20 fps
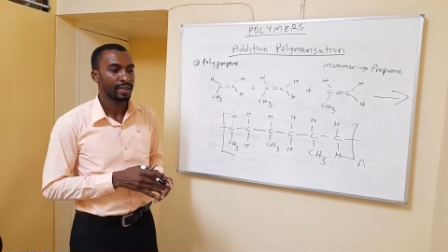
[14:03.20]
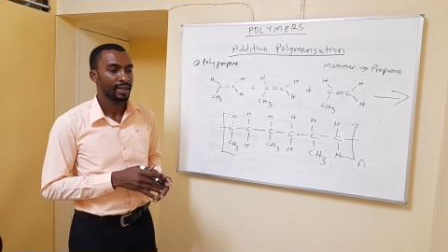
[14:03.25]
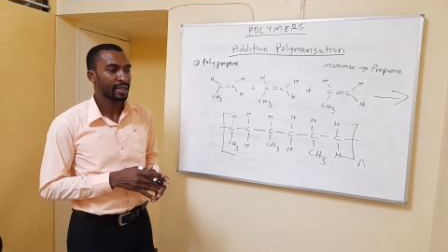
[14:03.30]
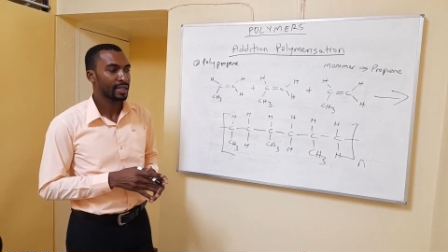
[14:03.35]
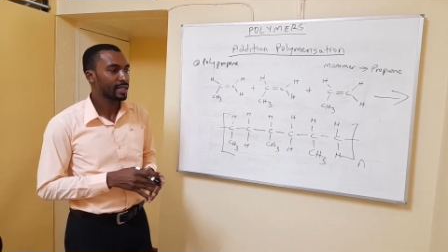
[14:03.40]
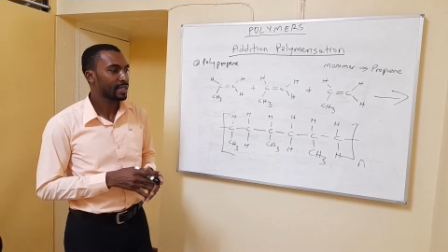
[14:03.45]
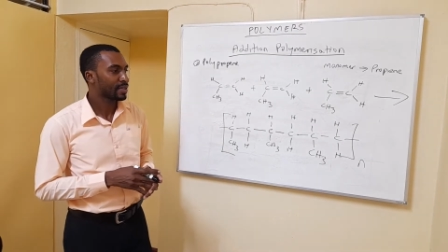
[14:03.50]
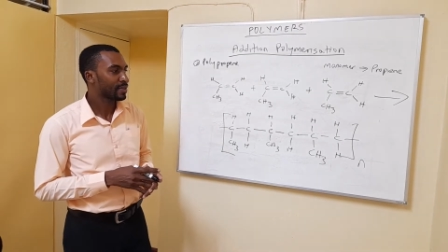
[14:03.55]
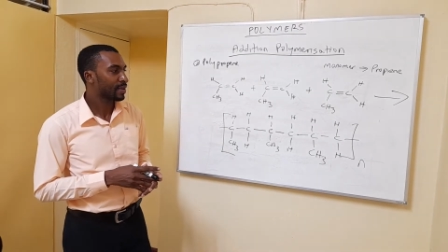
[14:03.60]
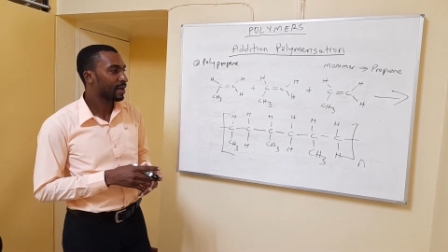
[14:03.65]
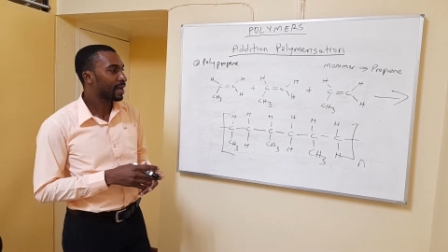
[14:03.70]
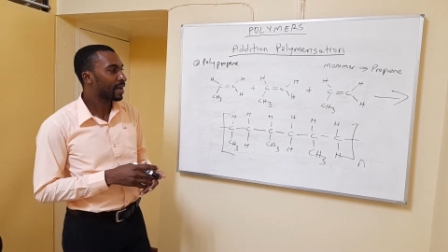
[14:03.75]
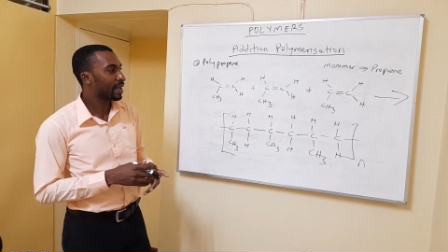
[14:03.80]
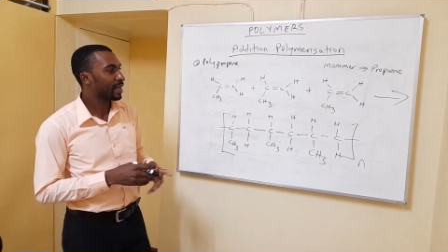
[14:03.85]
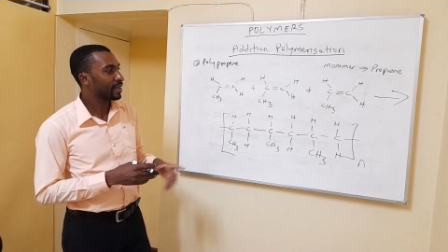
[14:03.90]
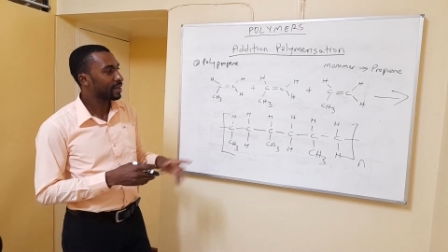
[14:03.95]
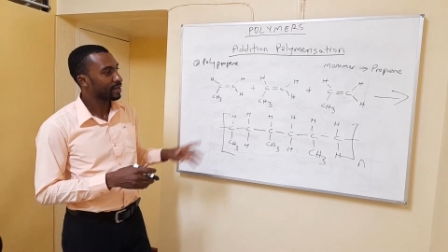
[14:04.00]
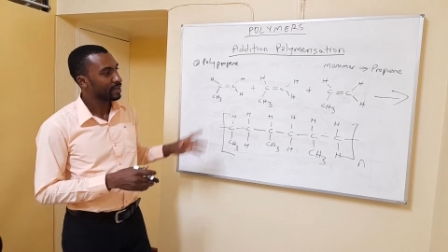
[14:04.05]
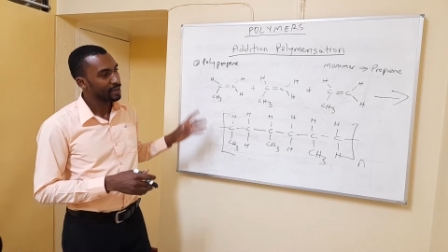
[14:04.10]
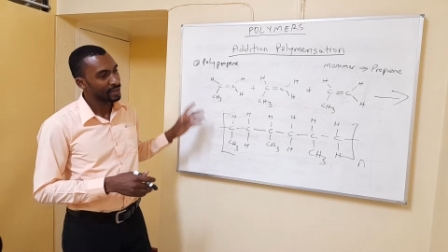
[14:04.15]
That is
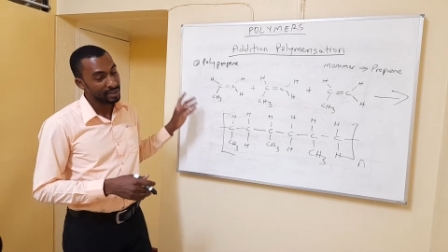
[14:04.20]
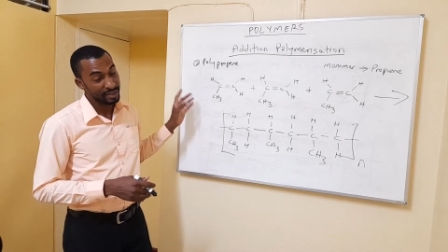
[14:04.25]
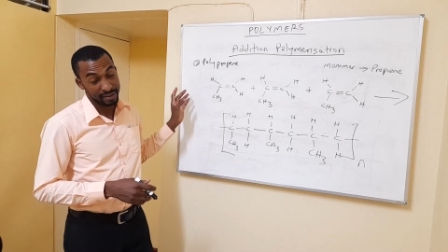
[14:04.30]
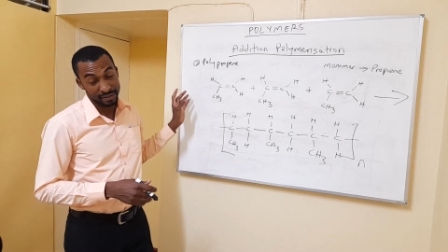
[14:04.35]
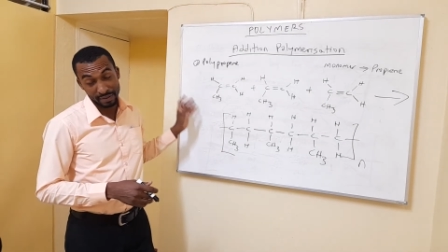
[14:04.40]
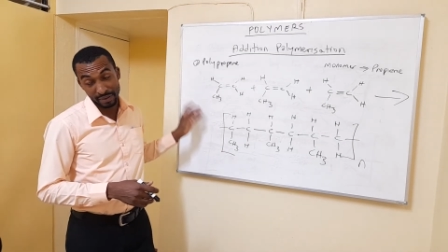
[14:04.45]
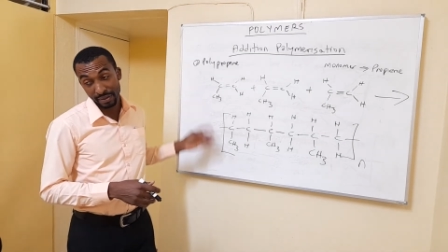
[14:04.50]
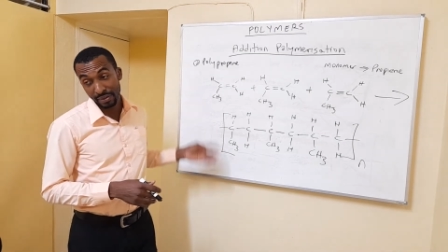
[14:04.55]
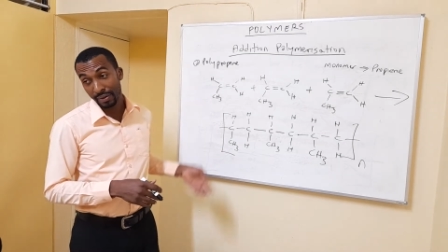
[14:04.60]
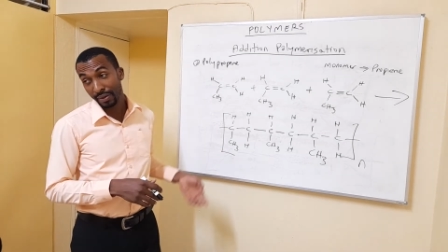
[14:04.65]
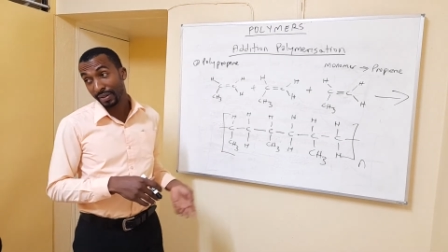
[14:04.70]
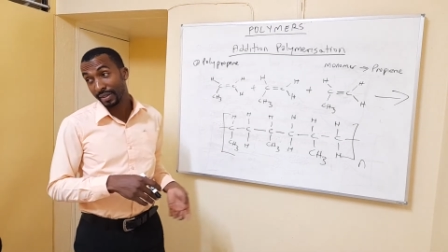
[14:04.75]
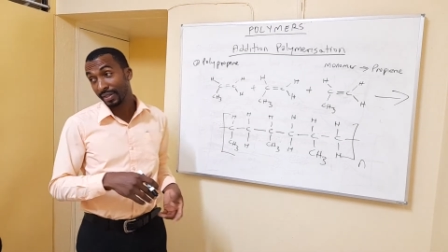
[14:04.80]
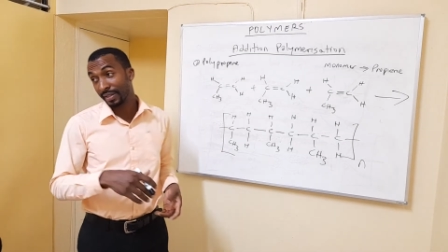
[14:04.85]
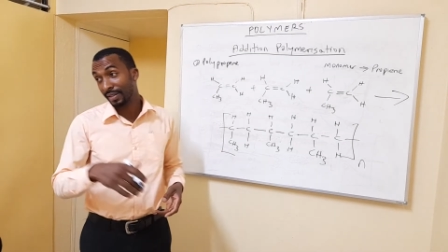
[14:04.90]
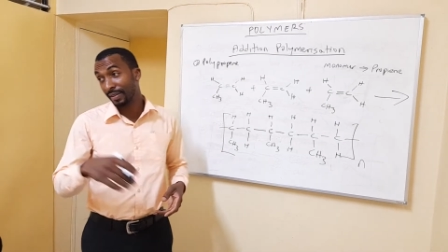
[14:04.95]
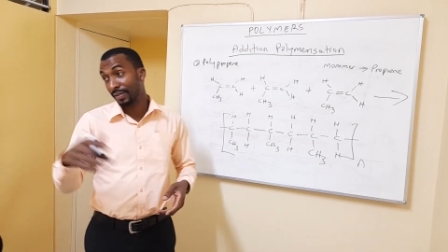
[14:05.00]
why, if you notice,